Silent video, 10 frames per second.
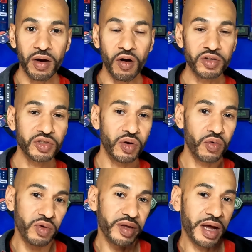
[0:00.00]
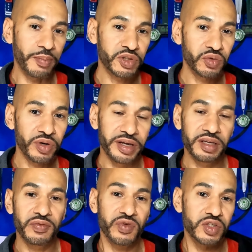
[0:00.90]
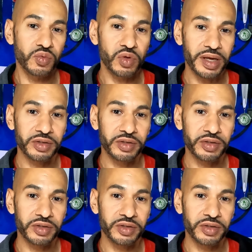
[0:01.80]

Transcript: Also, I'm sure individual